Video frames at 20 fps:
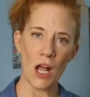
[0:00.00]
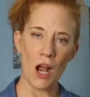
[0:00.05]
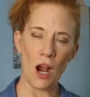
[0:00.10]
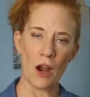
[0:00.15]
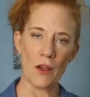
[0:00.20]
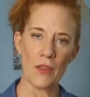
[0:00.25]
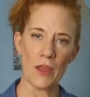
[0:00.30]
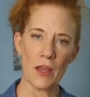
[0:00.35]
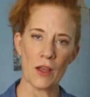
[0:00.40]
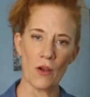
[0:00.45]

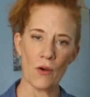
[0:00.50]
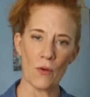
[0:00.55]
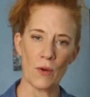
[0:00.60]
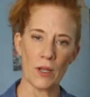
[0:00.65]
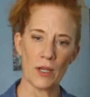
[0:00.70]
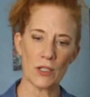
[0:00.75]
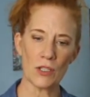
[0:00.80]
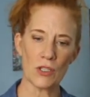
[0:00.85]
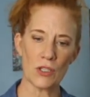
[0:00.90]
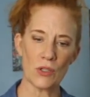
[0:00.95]
Are they
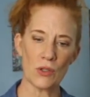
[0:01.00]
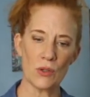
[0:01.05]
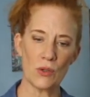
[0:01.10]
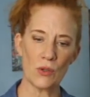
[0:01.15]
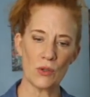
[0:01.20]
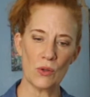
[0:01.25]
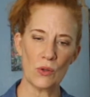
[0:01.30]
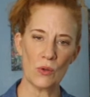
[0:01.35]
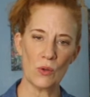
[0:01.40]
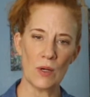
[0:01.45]
going
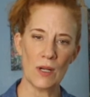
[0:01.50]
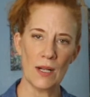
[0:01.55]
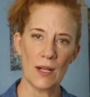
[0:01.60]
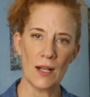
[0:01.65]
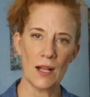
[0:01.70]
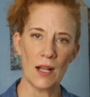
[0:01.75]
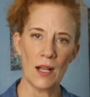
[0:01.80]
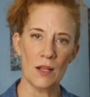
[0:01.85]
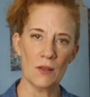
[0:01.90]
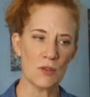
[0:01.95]
to
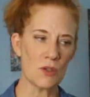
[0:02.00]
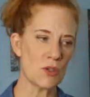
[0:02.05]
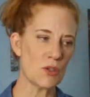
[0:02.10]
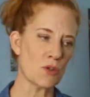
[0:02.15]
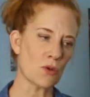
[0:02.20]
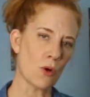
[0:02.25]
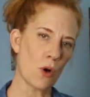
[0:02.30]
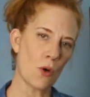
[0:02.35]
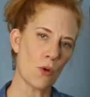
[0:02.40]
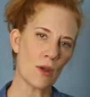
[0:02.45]

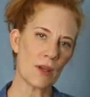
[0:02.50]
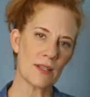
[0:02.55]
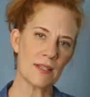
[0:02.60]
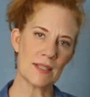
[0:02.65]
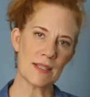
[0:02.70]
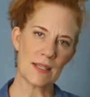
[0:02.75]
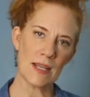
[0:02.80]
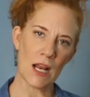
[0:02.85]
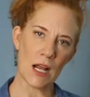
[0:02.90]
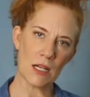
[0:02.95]
stroke it
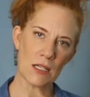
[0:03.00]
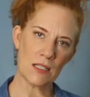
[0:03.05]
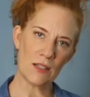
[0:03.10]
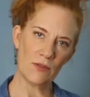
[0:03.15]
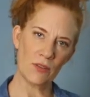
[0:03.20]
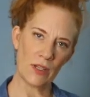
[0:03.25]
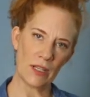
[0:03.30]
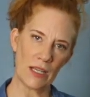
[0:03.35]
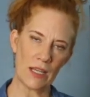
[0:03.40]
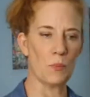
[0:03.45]

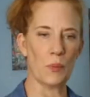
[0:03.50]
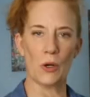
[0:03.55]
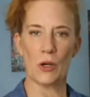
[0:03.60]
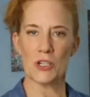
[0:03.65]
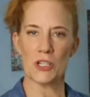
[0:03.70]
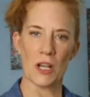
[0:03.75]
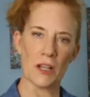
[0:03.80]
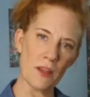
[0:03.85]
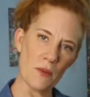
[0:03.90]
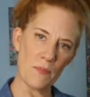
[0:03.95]
seductively,
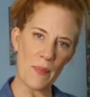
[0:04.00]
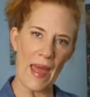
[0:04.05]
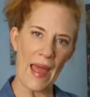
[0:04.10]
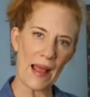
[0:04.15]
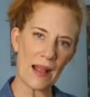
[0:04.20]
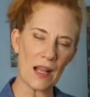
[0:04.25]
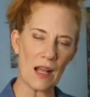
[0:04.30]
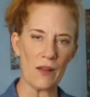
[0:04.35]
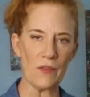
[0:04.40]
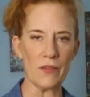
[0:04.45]
perch on the
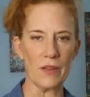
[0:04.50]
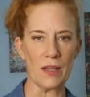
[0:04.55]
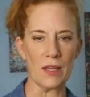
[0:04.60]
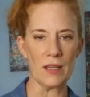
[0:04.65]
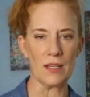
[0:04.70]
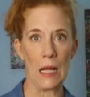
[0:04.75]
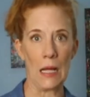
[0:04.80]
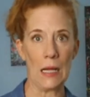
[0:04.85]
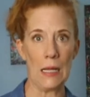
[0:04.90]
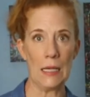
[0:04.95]
back of it,
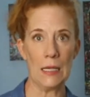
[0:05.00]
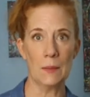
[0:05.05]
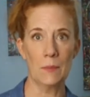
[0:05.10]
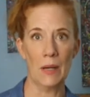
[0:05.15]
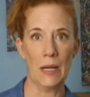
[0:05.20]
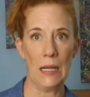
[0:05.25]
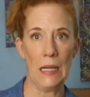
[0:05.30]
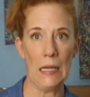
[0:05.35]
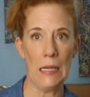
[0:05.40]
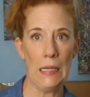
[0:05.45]
hide
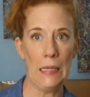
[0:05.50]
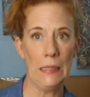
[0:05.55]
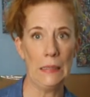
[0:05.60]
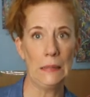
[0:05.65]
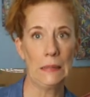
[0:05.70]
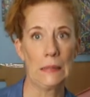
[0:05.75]
behind